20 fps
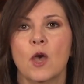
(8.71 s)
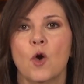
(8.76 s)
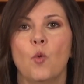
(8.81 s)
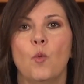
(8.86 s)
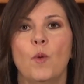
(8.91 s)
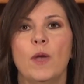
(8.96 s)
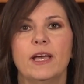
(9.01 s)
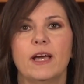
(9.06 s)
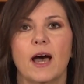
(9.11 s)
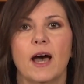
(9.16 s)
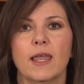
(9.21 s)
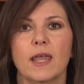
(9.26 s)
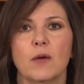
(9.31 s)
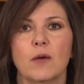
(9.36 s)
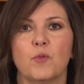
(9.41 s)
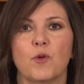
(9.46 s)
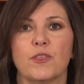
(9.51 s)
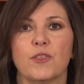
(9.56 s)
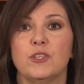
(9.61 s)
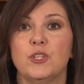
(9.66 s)
We caught
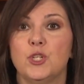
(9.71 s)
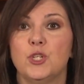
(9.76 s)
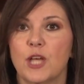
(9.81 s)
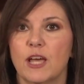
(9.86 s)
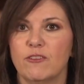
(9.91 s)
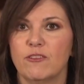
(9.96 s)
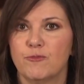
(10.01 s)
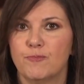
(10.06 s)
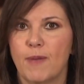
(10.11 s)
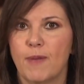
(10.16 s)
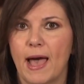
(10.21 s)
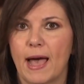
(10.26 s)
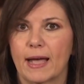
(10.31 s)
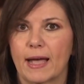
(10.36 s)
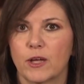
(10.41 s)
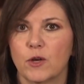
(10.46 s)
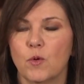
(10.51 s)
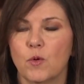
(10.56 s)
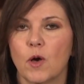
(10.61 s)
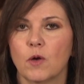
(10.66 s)
up with Jeff
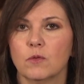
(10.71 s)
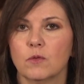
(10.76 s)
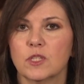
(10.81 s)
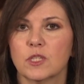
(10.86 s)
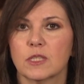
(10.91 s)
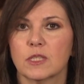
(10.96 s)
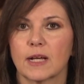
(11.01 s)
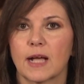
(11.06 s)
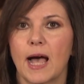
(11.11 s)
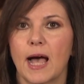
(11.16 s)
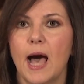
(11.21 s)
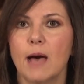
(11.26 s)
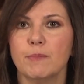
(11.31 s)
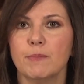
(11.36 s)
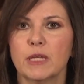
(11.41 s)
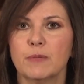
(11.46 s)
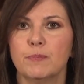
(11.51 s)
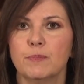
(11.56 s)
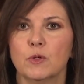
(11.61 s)
Beck, who owns the comic